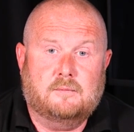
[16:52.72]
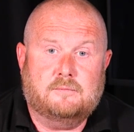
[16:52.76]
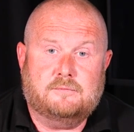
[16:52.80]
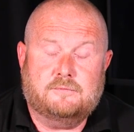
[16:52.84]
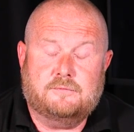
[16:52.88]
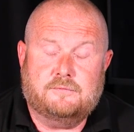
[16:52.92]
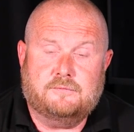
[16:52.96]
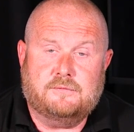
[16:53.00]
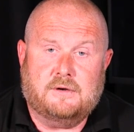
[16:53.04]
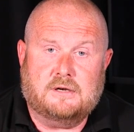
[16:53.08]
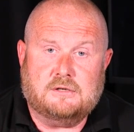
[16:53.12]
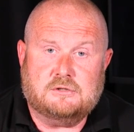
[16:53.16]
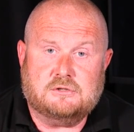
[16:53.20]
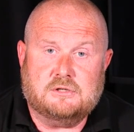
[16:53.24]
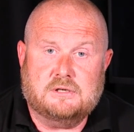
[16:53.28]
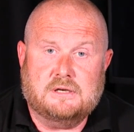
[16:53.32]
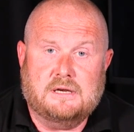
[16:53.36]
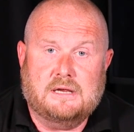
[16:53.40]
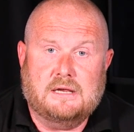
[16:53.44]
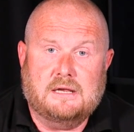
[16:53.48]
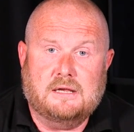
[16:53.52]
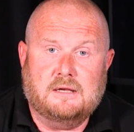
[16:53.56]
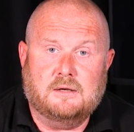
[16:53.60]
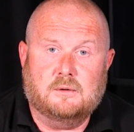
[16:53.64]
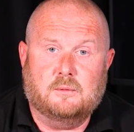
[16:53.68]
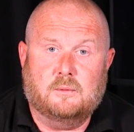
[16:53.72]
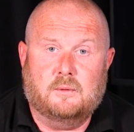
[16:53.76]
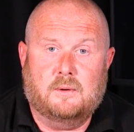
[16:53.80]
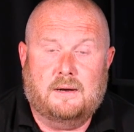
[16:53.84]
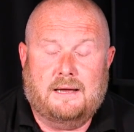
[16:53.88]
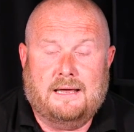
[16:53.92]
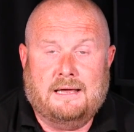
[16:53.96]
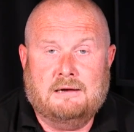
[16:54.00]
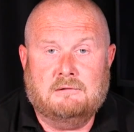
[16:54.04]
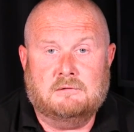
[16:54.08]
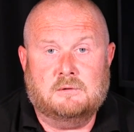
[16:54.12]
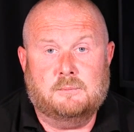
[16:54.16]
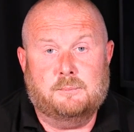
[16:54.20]
fashion-y or
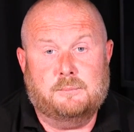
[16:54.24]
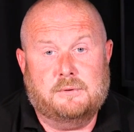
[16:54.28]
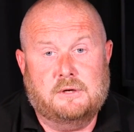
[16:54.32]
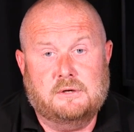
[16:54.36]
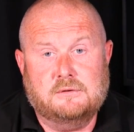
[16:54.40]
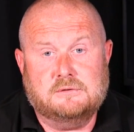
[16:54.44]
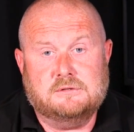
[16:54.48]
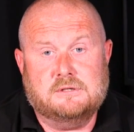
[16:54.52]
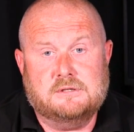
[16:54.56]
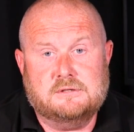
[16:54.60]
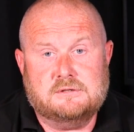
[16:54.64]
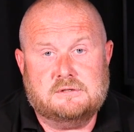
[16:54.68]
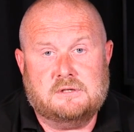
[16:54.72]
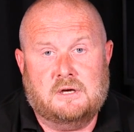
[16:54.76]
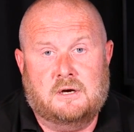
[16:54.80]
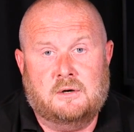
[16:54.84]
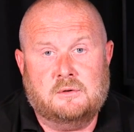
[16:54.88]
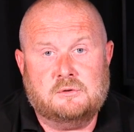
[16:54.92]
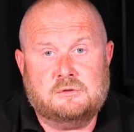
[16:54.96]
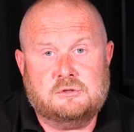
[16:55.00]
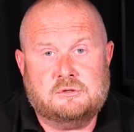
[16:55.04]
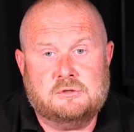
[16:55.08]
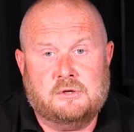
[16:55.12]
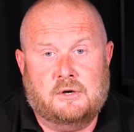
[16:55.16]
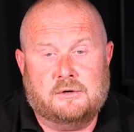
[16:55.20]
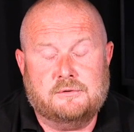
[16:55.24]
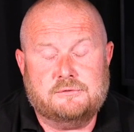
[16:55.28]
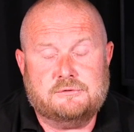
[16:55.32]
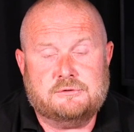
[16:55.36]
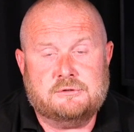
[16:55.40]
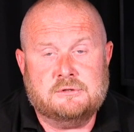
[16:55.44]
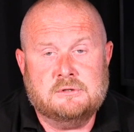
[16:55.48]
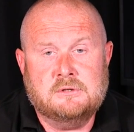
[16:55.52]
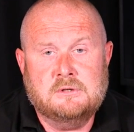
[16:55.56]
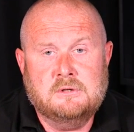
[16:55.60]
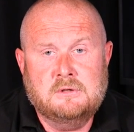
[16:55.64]
hair and beauty style shots.